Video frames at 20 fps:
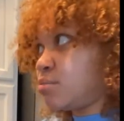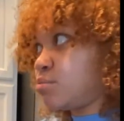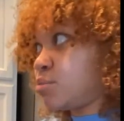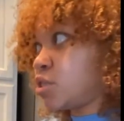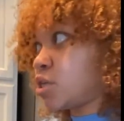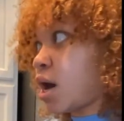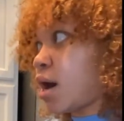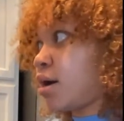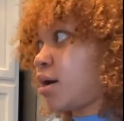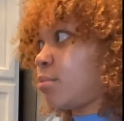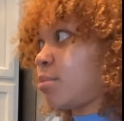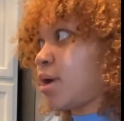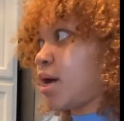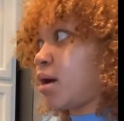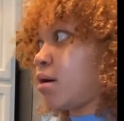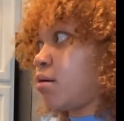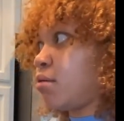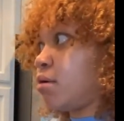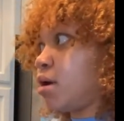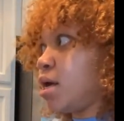talk
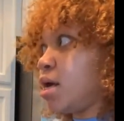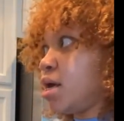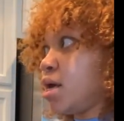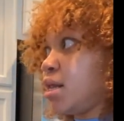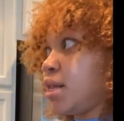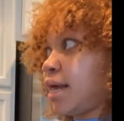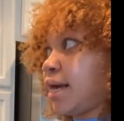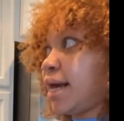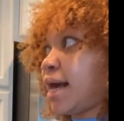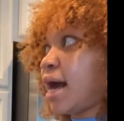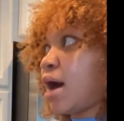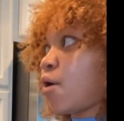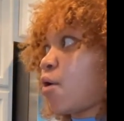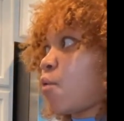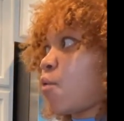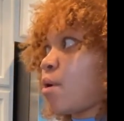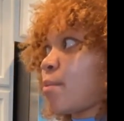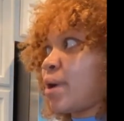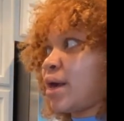about like how I want my